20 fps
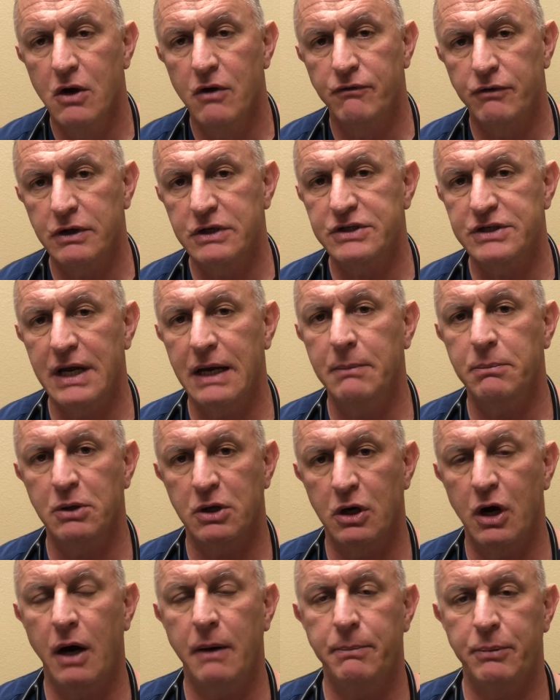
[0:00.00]
For example,
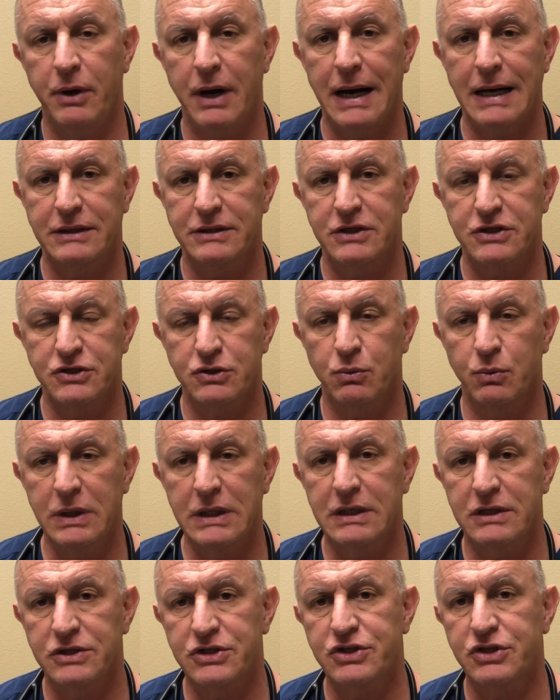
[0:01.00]
in our practice, we
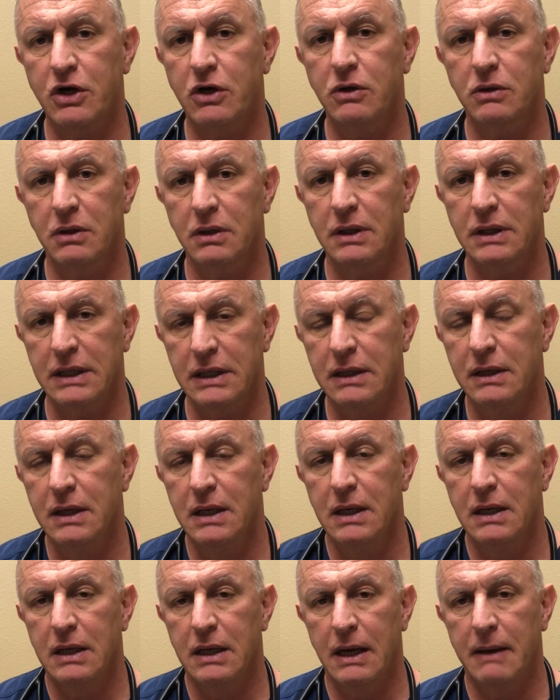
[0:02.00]
could certainly
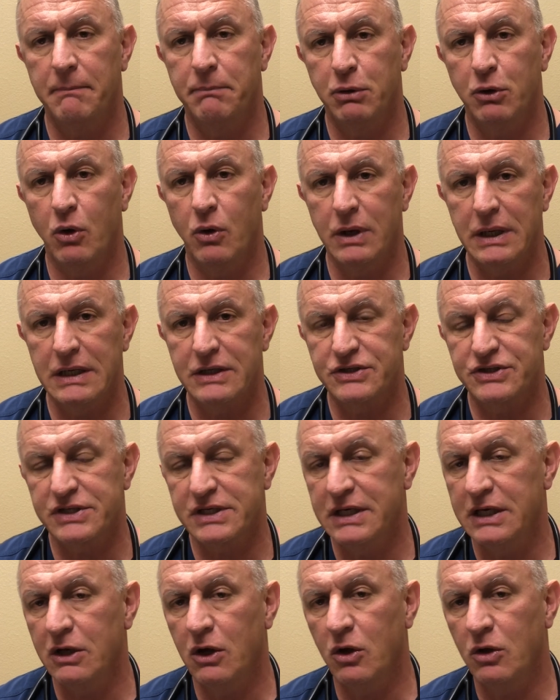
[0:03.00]
employ a
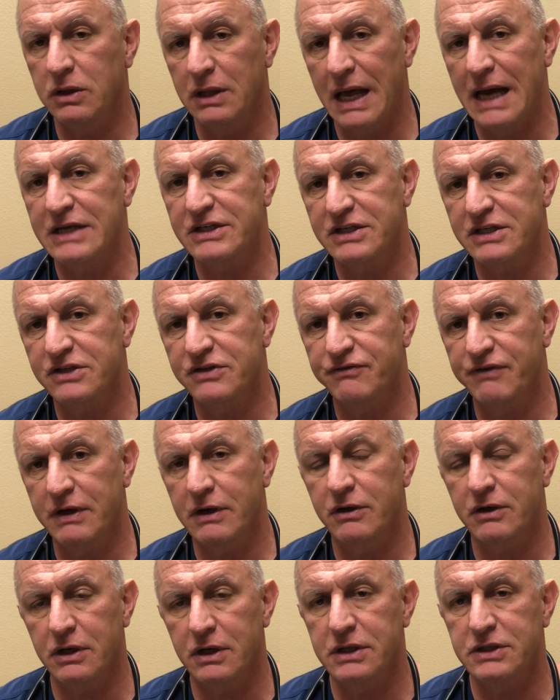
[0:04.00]
skilled licensed
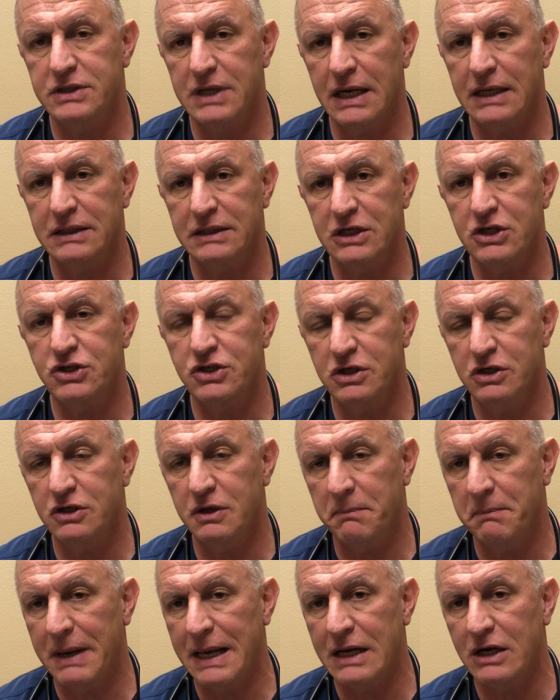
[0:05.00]
veterinary technician to
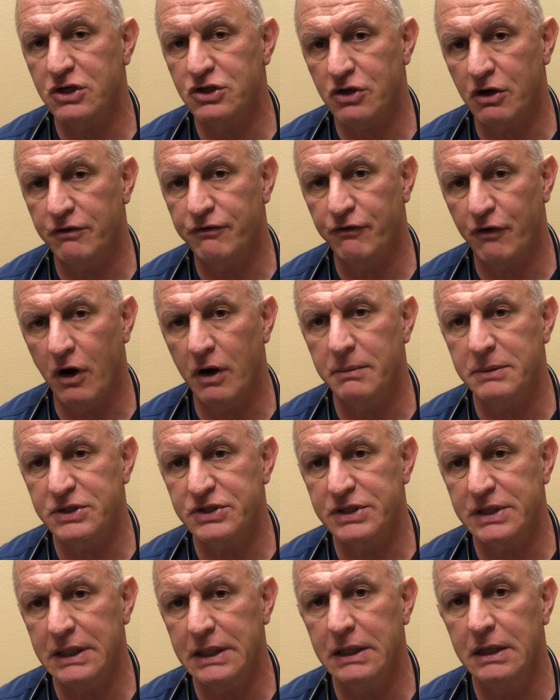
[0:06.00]
manage our
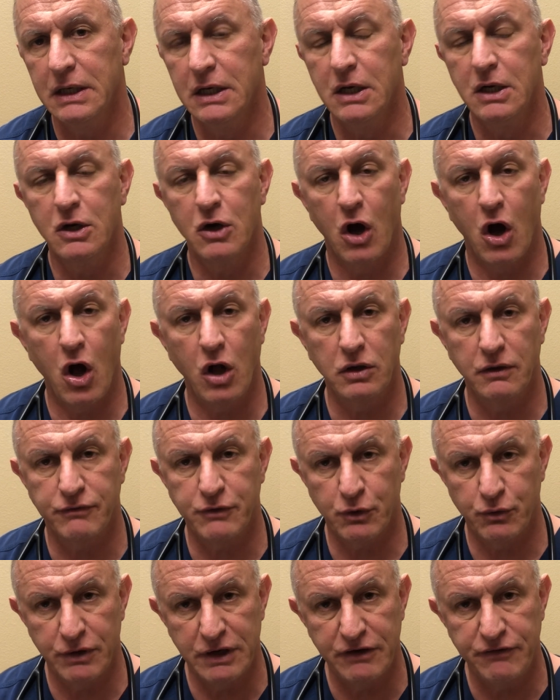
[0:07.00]
pharmacy, all of
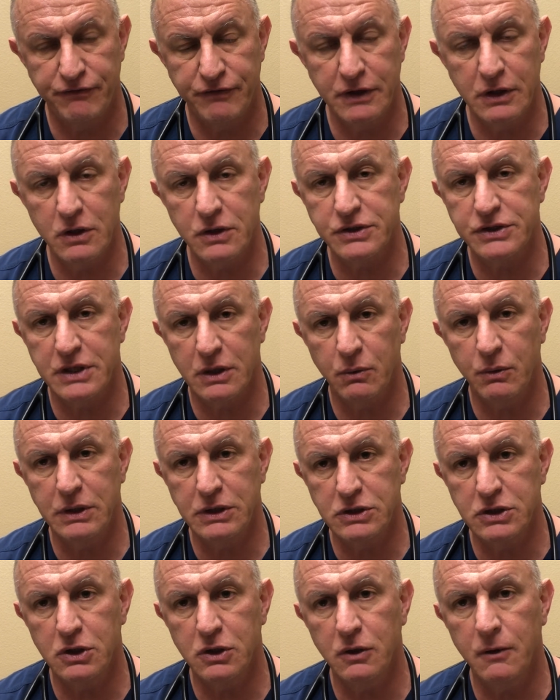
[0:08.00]
the refills that we
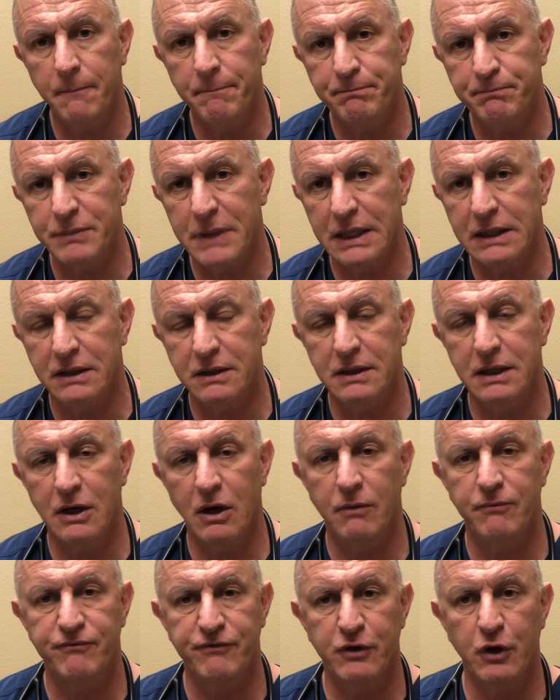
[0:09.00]
do. They could
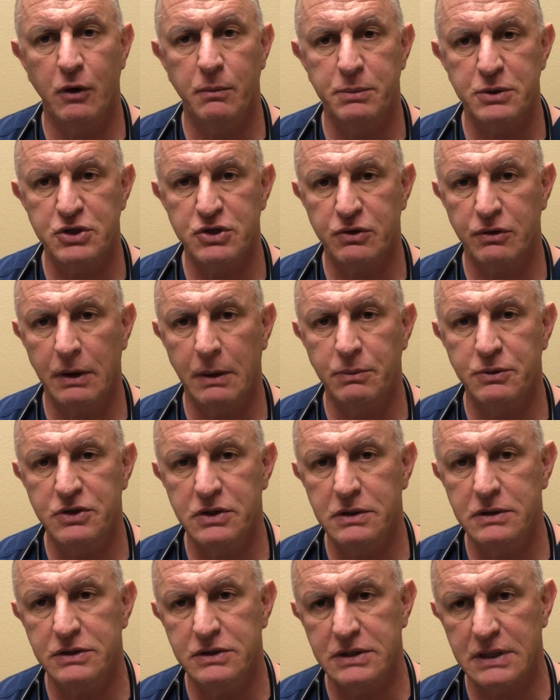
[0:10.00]
help fill
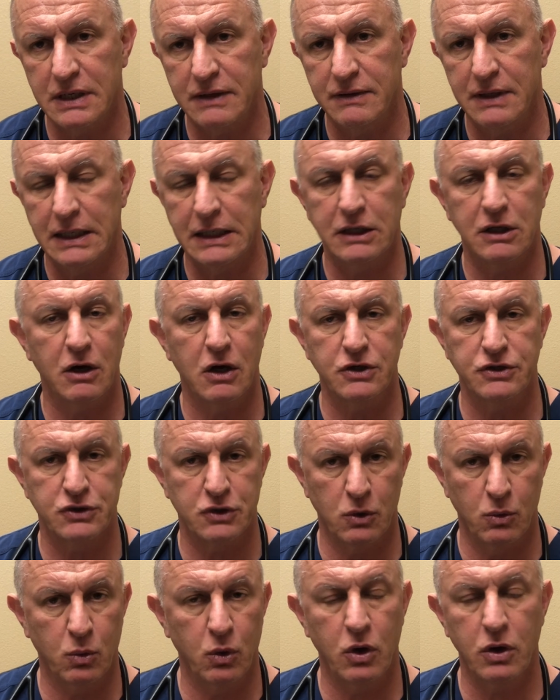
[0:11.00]
prescriptions, and they could
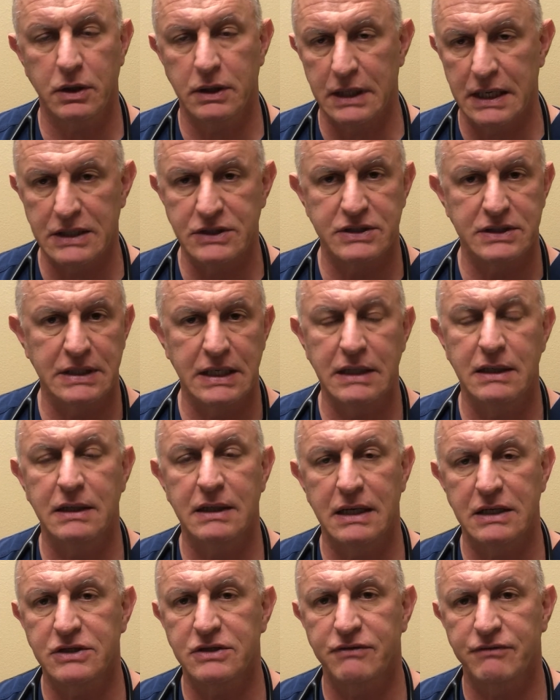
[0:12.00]
also work as
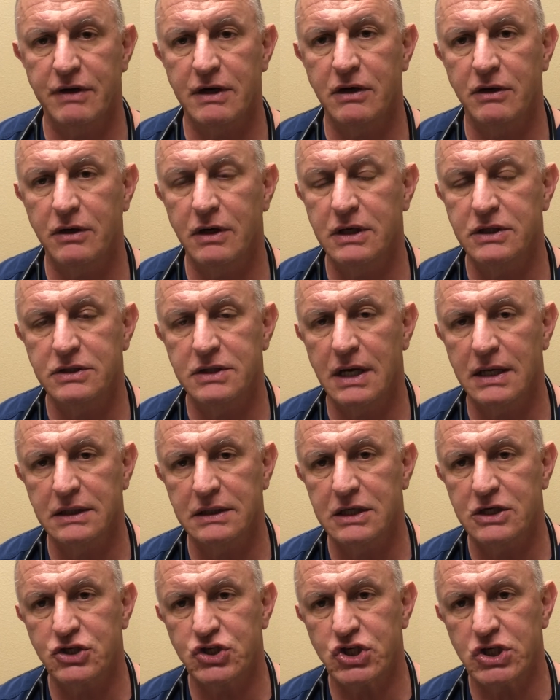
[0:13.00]
needed as a veterinary
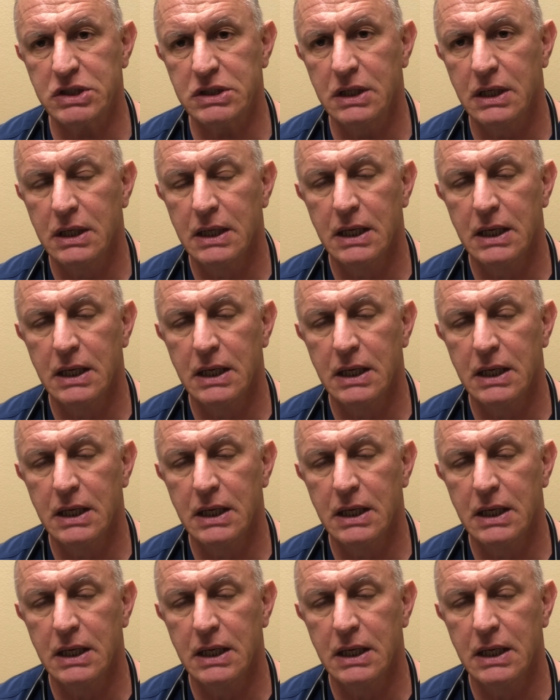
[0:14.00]
technician.